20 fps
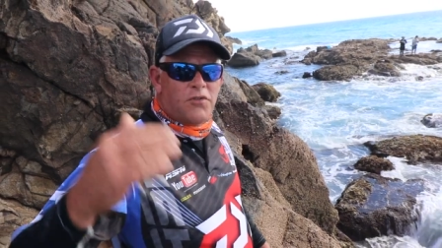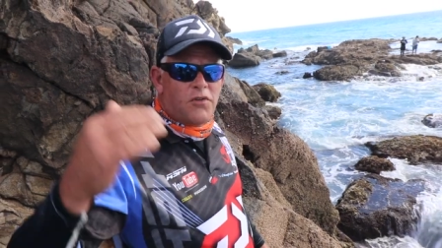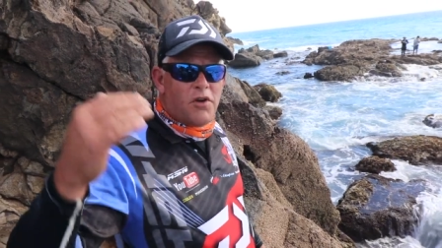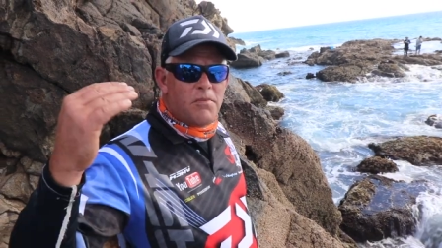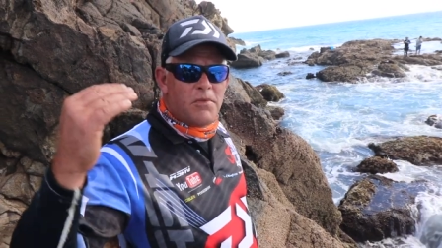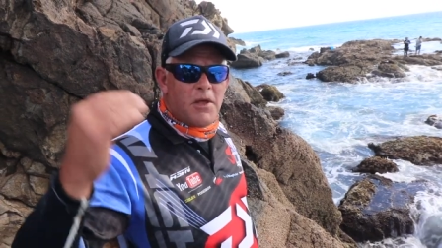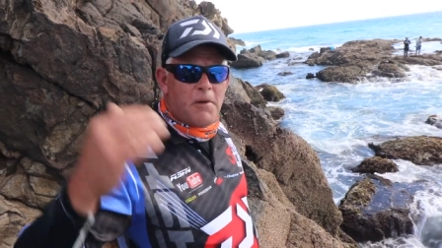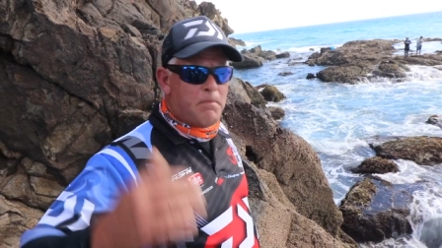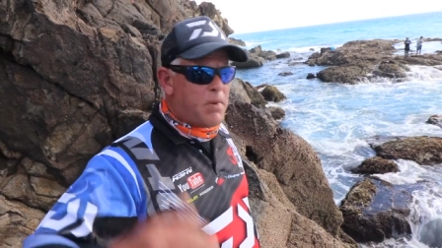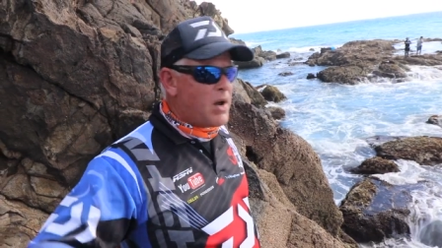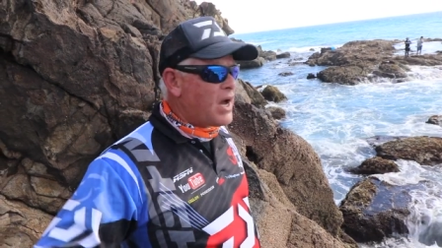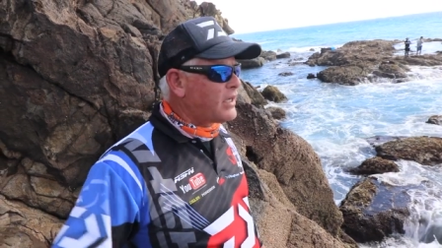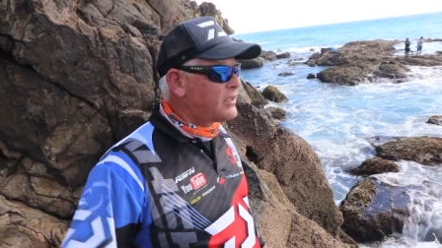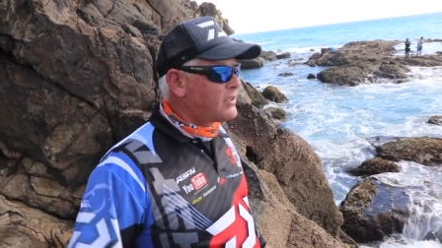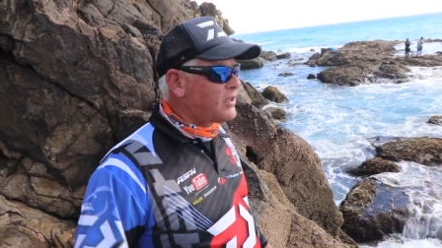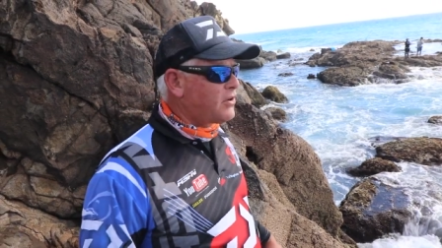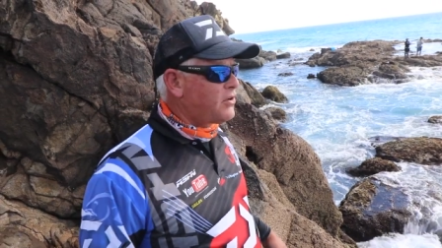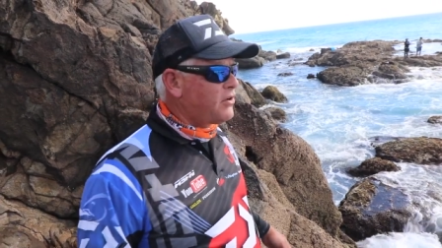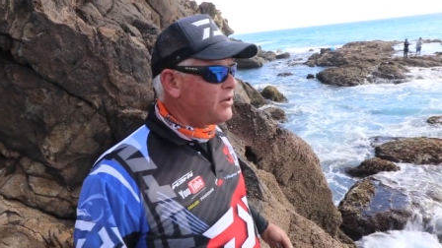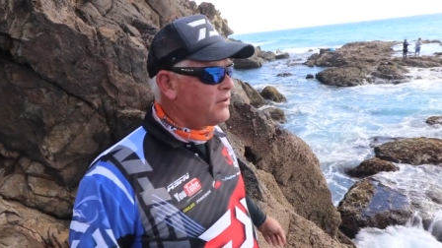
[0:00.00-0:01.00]
from the
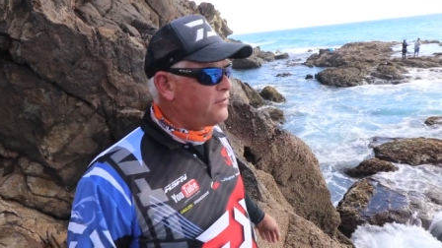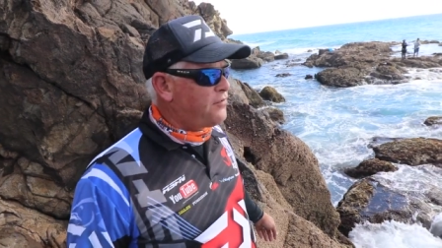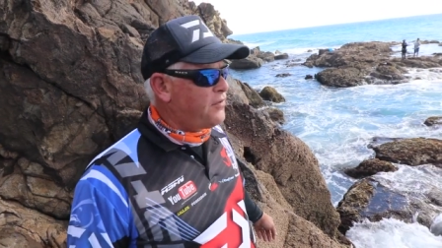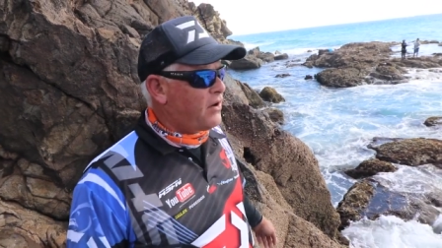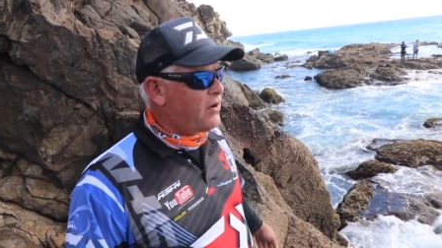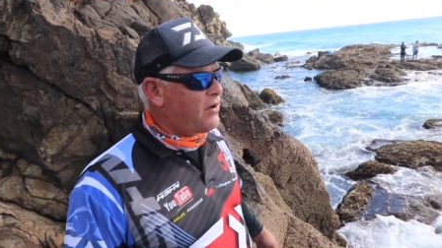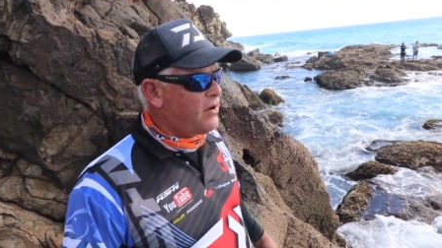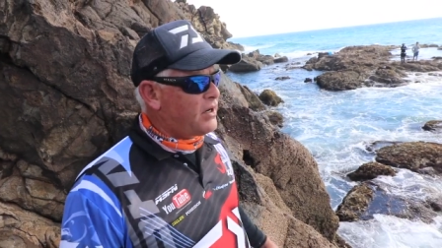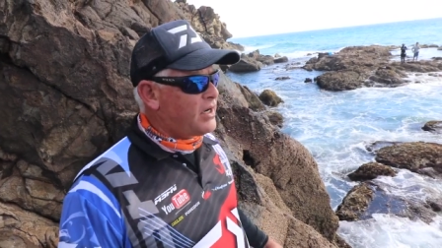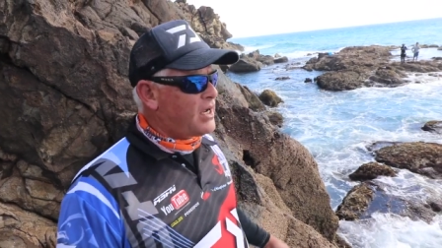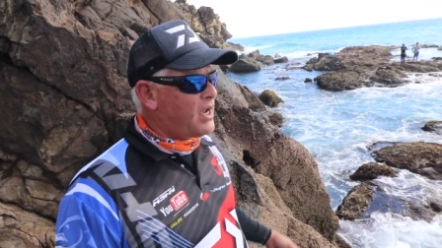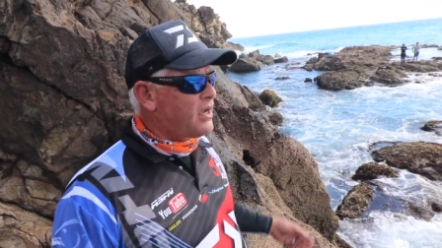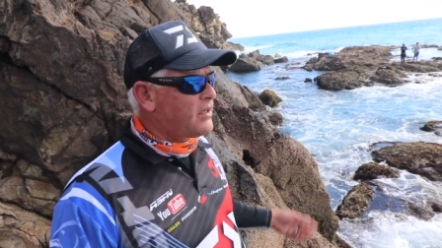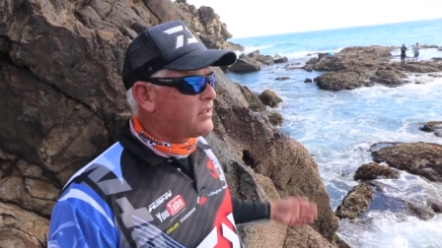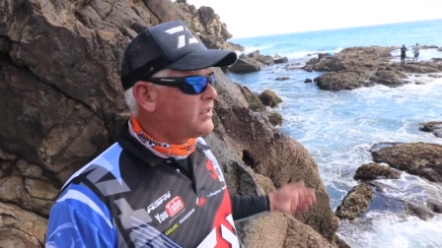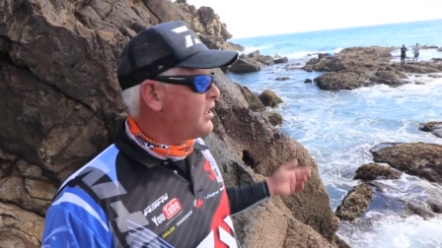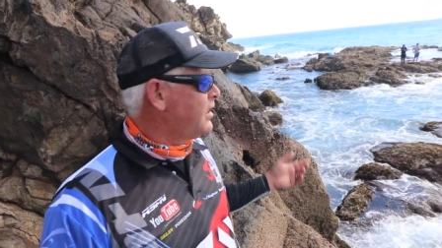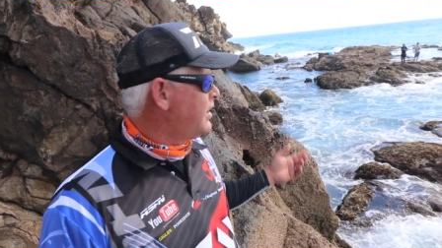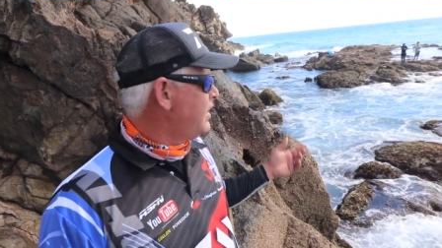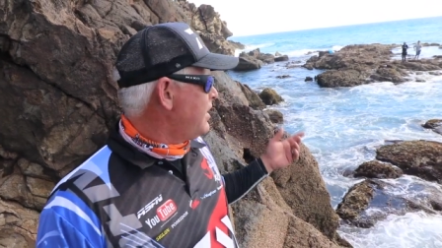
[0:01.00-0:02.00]
bite. I couldn't figure it out.